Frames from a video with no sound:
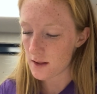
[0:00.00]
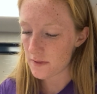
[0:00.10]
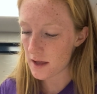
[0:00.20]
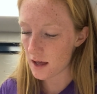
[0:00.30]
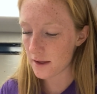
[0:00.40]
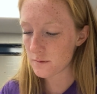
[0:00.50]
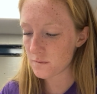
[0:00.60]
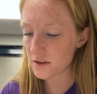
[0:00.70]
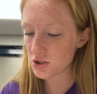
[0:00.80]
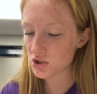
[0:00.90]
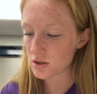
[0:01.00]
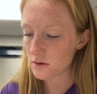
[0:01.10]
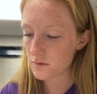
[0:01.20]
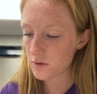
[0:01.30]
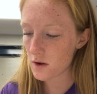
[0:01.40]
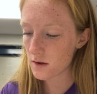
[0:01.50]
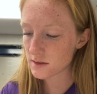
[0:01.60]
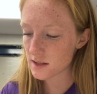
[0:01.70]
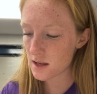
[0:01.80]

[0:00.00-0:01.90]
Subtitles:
They hunt fish, frogs,